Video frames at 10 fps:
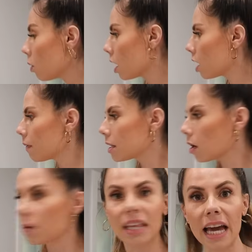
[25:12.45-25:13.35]
We're not even
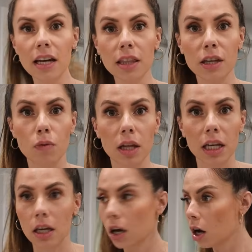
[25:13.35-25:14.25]
done with anything
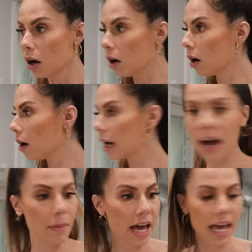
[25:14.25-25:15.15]
really. Oh,
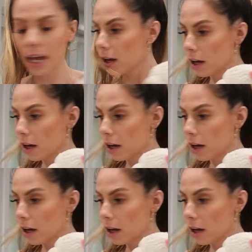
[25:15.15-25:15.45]
Llama.